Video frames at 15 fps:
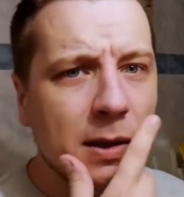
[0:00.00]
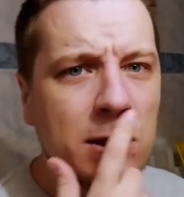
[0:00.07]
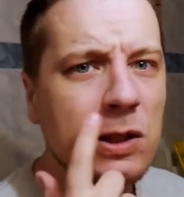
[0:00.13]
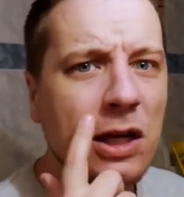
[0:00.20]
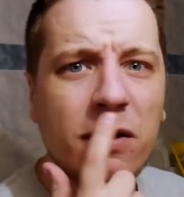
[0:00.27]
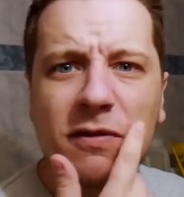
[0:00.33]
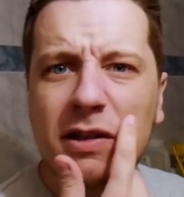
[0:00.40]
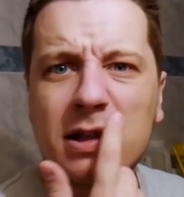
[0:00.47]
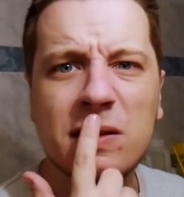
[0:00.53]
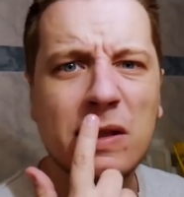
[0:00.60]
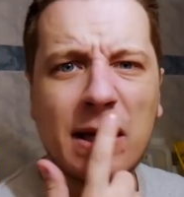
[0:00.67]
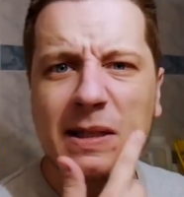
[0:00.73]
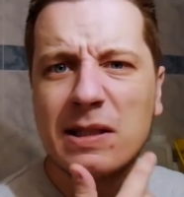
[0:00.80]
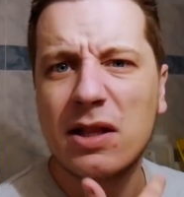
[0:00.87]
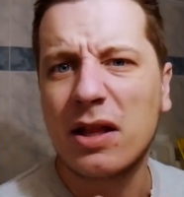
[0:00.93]
shave this
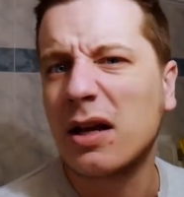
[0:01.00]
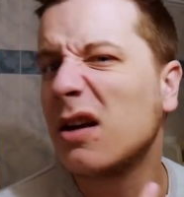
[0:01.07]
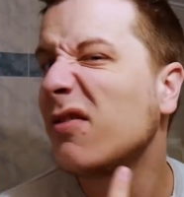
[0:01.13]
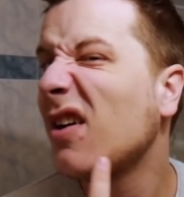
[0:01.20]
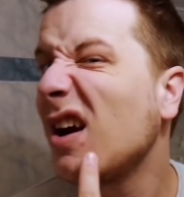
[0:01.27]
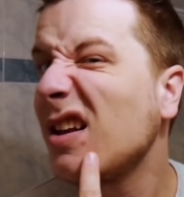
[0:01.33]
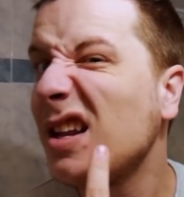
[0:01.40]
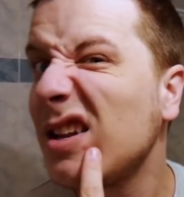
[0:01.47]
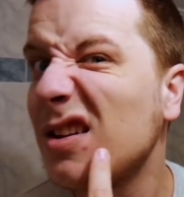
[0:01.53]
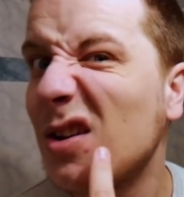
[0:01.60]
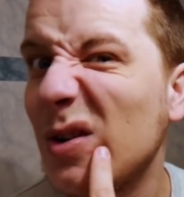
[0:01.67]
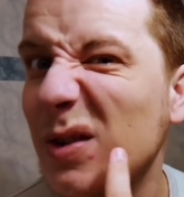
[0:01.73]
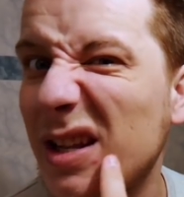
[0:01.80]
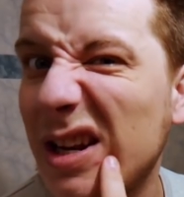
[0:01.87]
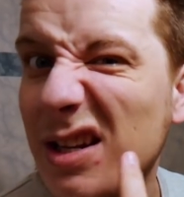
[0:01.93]
nasty thing off. I didn't
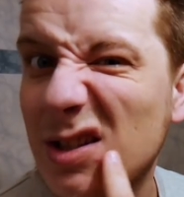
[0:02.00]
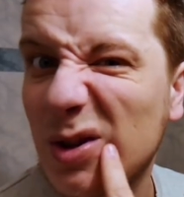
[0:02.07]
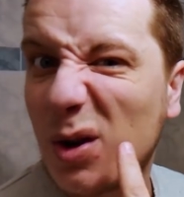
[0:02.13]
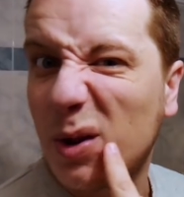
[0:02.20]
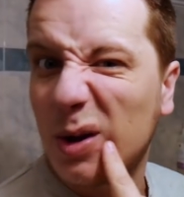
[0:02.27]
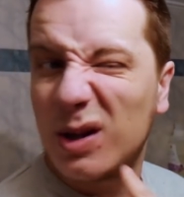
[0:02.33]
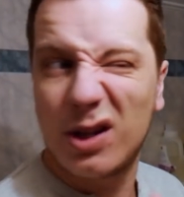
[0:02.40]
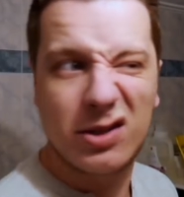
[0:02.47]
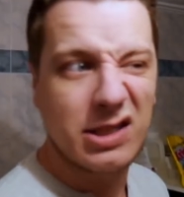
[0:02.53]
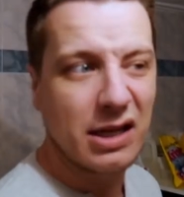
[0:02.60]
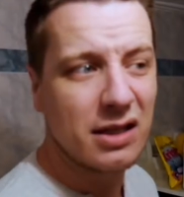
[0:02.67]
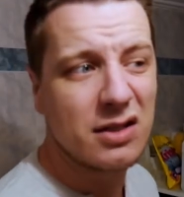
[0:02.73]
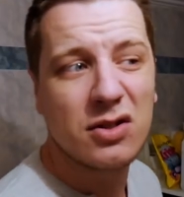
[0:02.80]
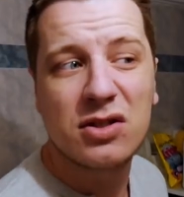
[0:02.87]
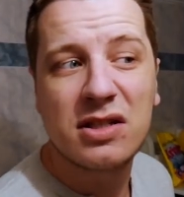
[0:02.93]
know that at your
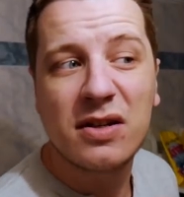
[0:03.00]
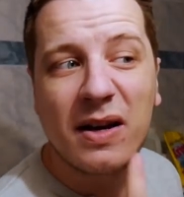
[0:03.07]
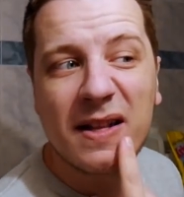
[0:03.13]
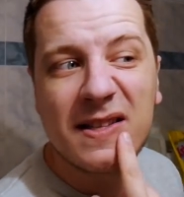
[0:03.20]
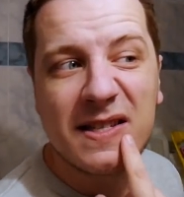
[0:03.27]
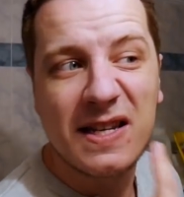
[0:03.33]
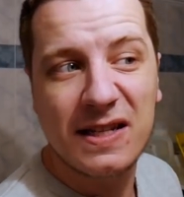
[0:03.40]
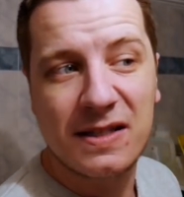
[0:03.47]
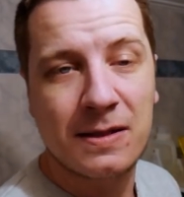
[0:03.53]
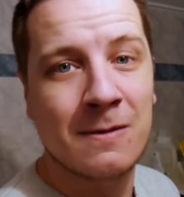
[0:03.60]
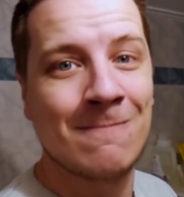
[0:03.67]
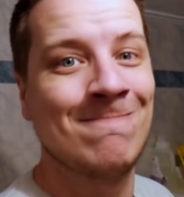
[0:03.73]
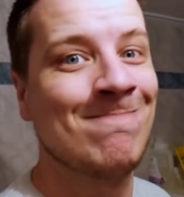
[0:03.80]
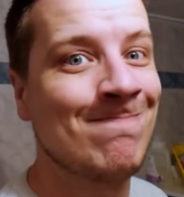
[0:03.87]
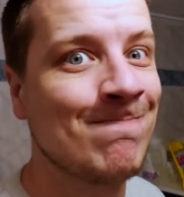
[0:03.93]
32nd you still had zits.